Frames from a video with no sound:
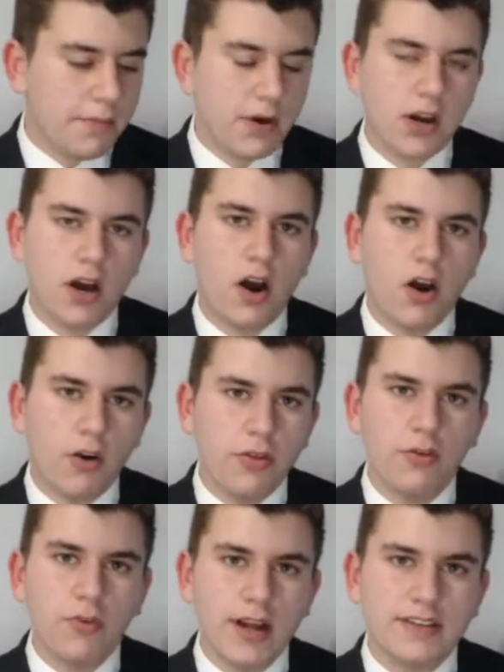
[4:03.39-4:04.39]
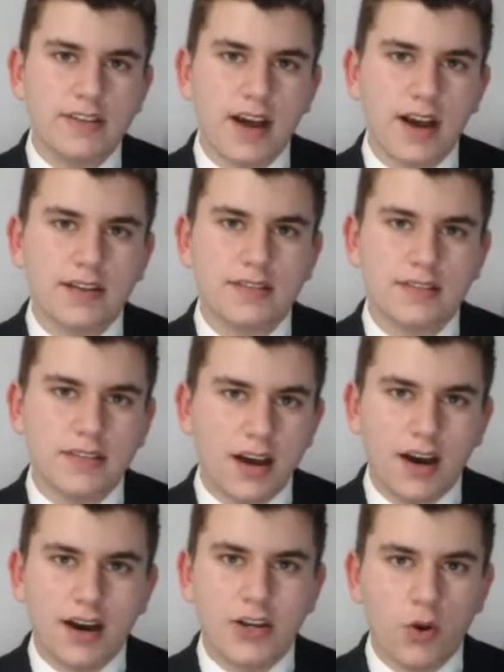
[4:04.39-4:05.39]
But are the Red Sox
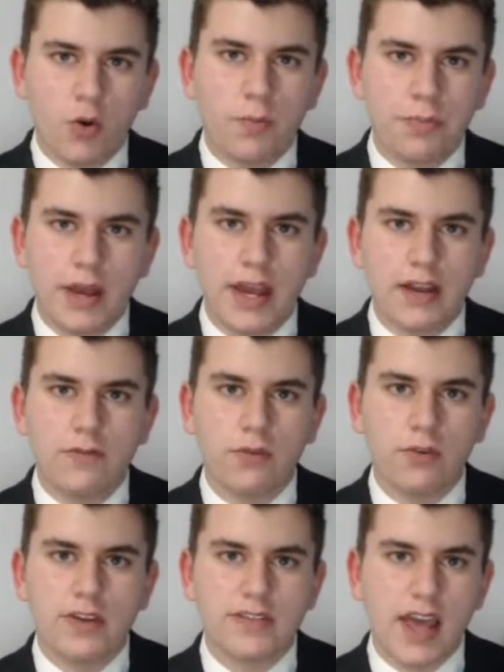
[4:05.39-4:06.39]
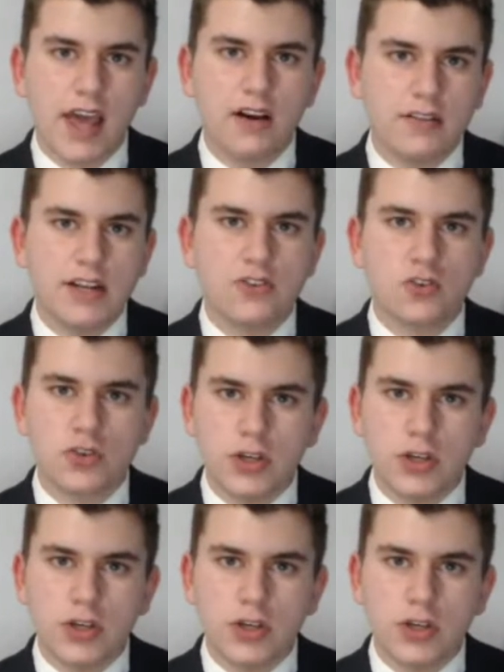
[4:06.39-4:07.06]
your pick for this AL East?